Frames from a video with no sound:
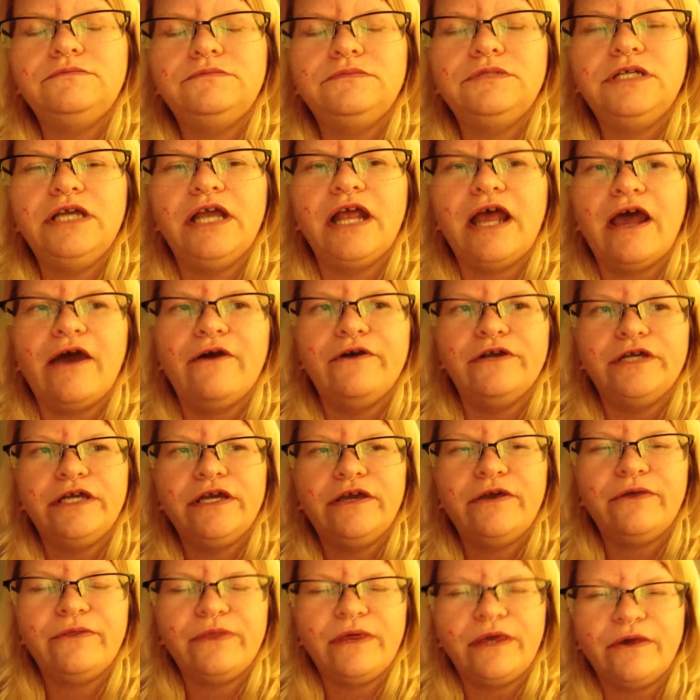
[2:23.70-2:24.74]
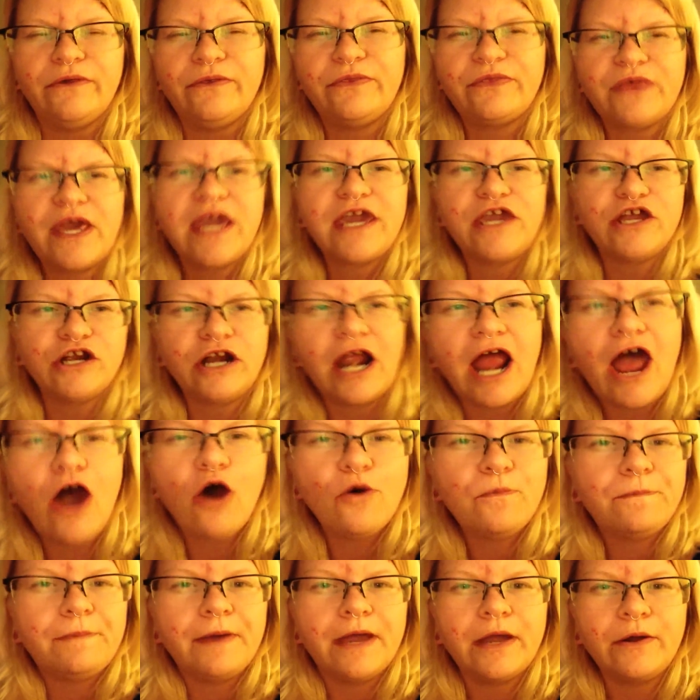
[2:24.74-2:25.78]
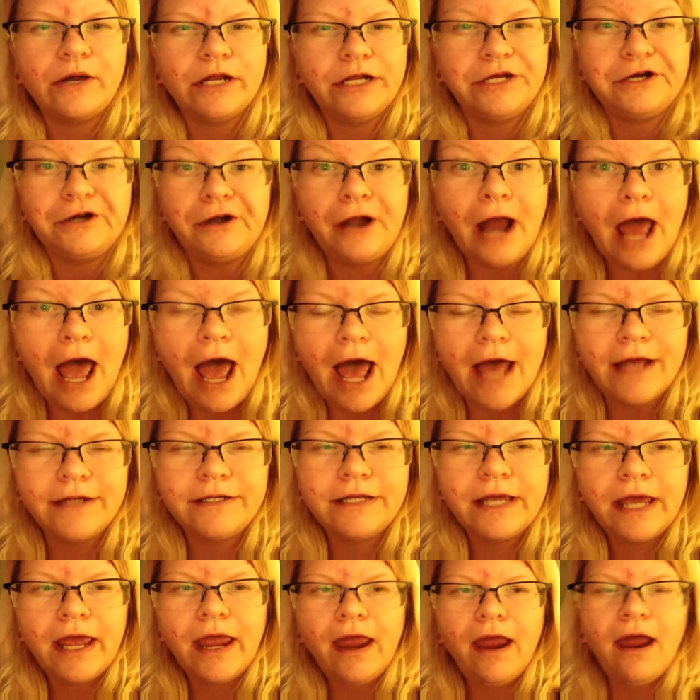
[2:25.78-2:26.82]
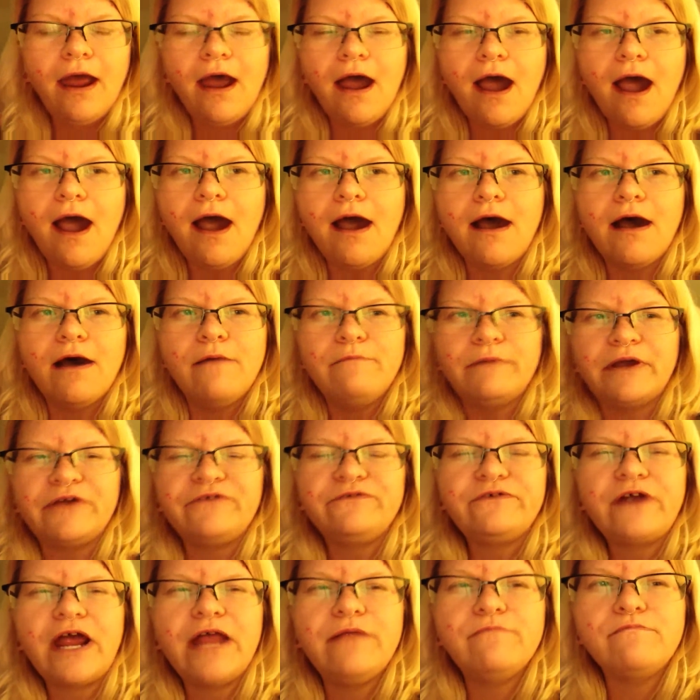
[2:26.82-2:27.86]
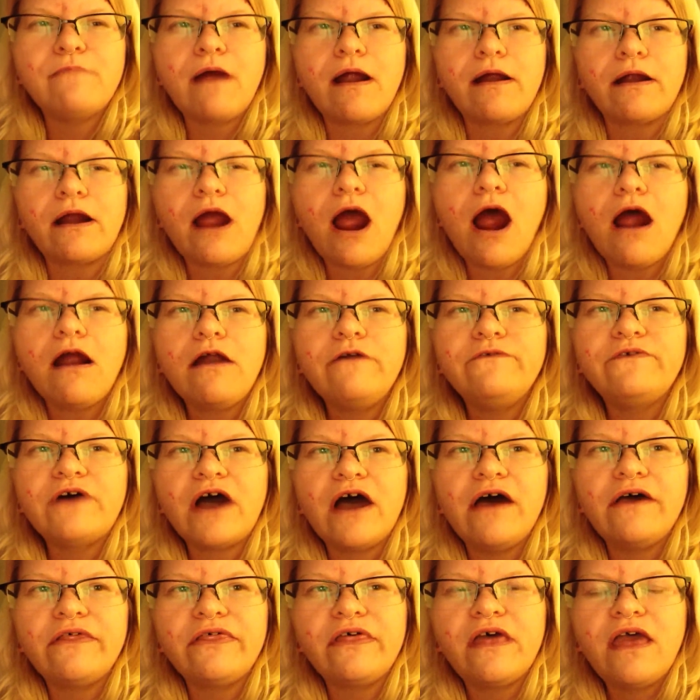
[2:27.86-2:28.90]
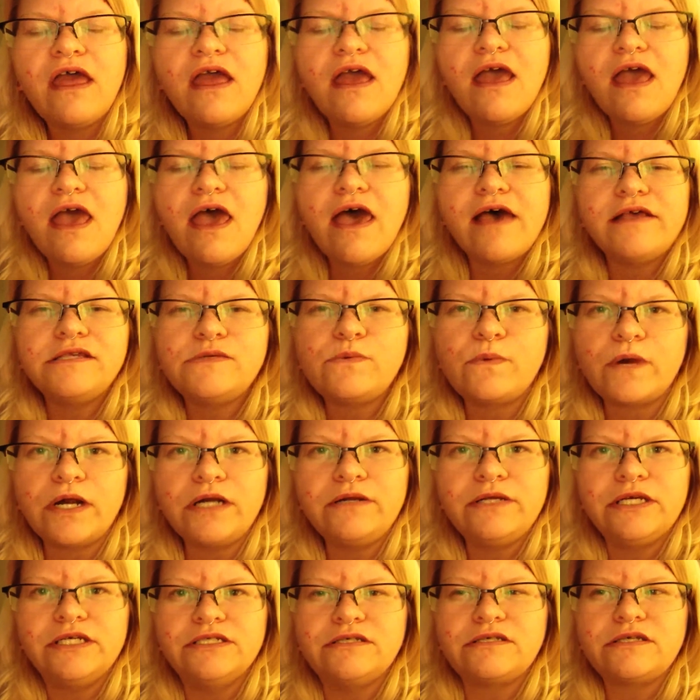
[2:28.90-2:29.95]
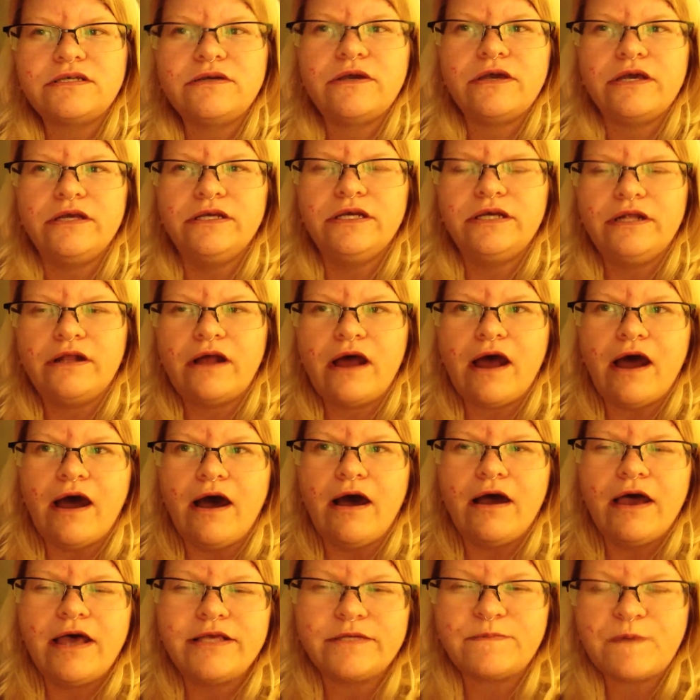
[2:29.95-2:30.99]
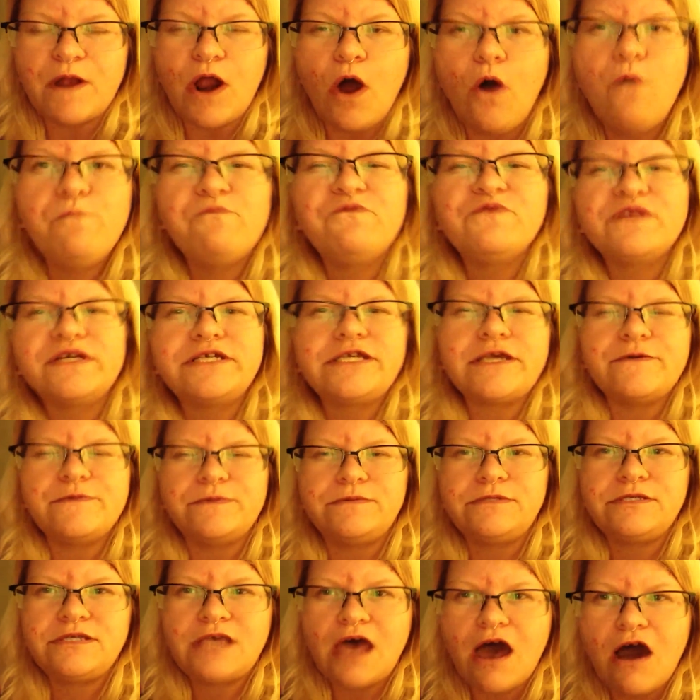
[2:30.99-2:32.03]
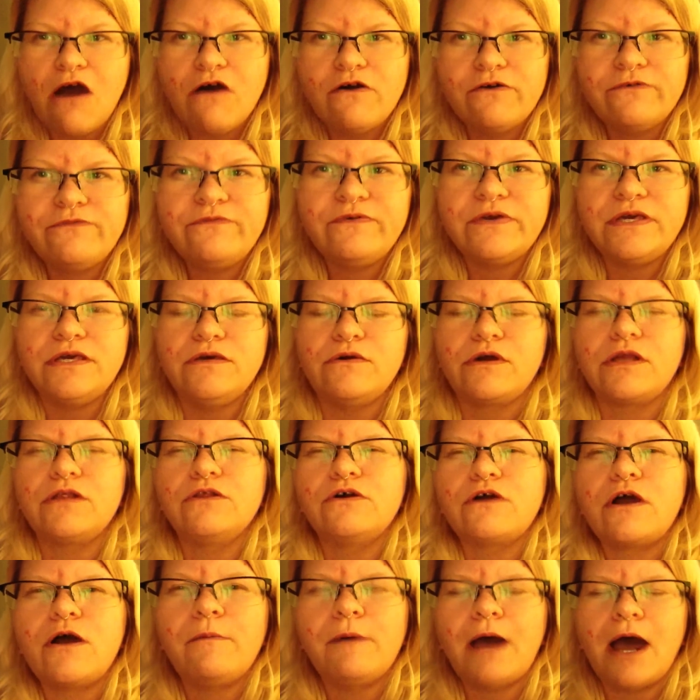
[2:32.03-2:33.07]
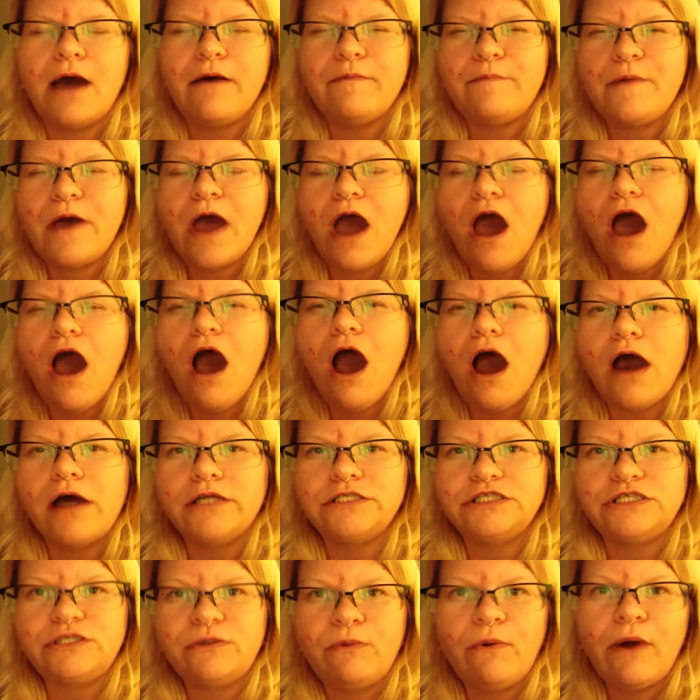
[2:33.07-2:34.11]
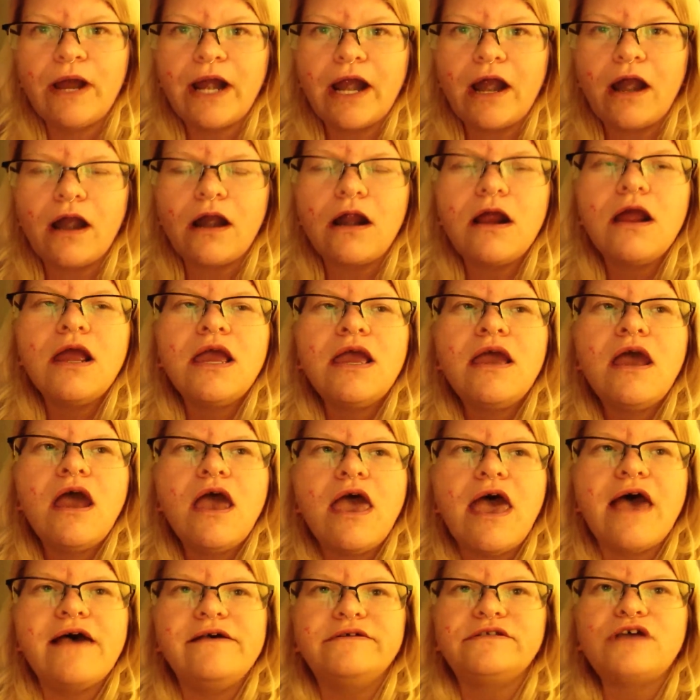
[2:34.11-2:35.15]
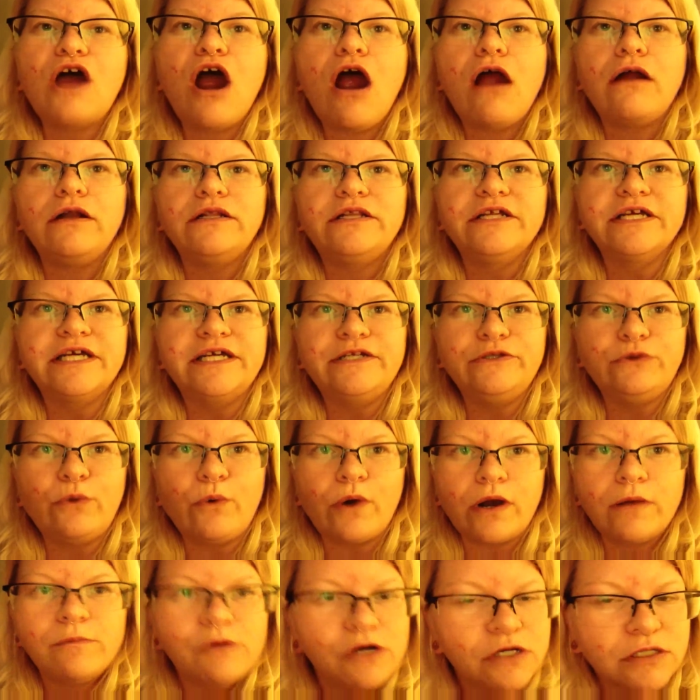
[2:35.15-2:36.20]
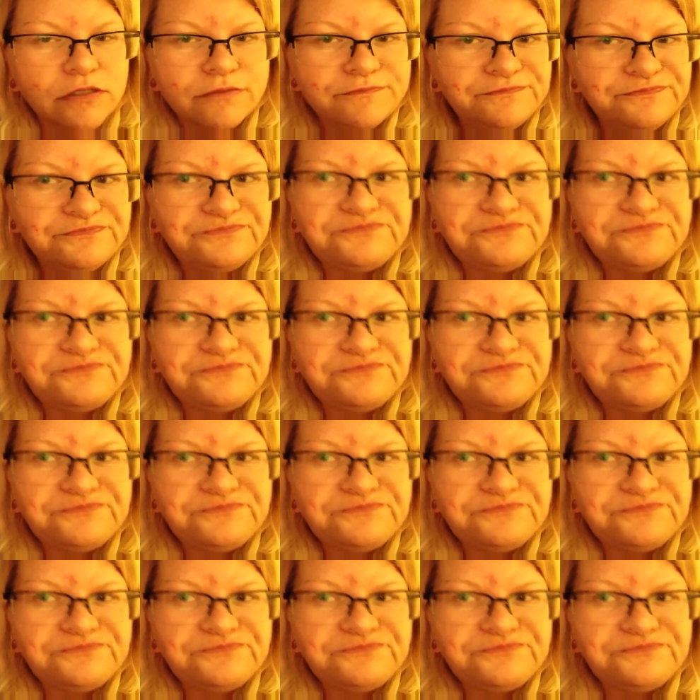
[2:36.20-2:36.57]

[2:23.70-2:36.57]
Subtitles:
you think you're helping and you're not. My friend Mark Harvoth has has been homeless himself. You can look him up on Twitter as Hardly Normal.